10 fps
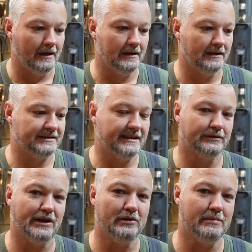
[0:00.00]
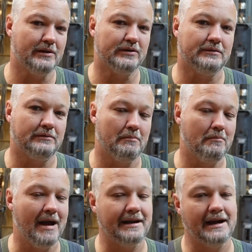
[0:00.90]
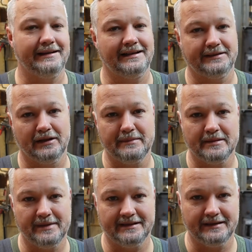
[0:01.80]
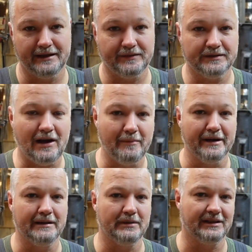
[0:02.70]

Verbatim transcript: Uh, steel toe boots may not necessarily be the best thing for sawmilling,